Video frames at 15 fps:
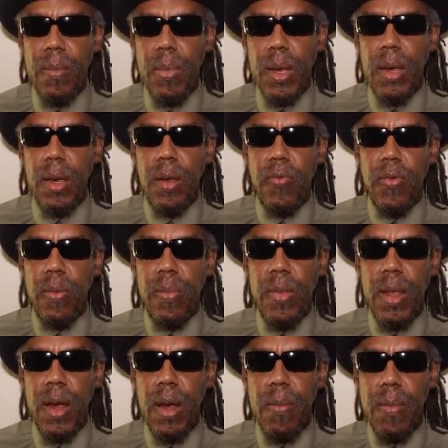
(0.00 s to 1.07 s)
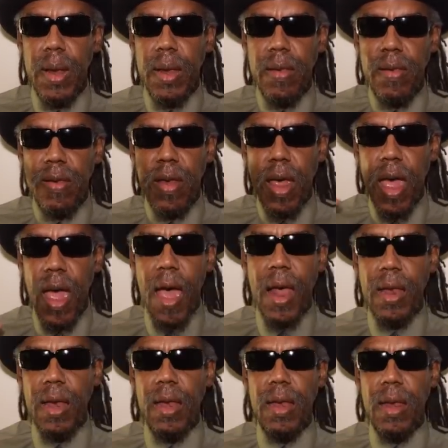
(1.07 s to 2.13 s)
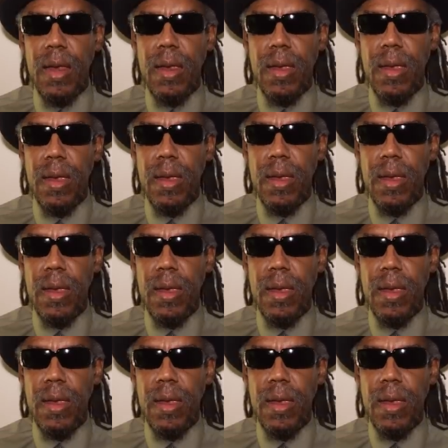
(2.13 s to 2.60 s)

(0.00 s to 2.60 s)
because from their mentality,